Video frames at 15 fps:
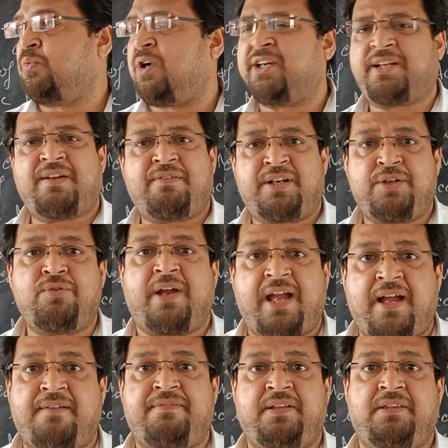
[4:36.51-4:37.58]
whatever you
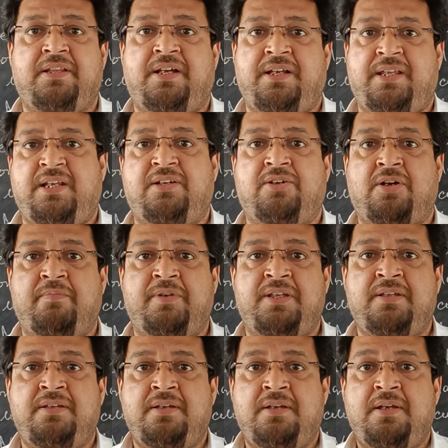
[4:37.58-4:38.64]
have in the
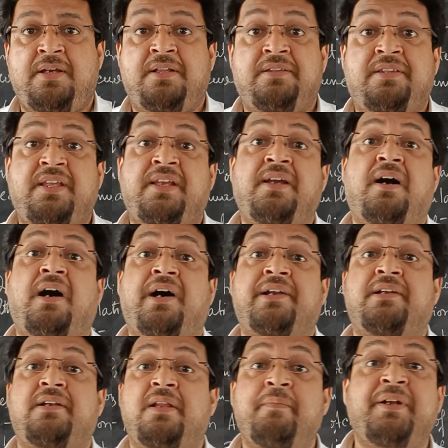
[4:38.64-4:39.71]
economy, they
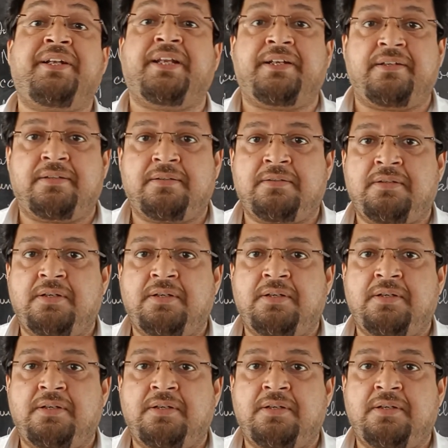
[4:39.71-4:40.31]
are limited.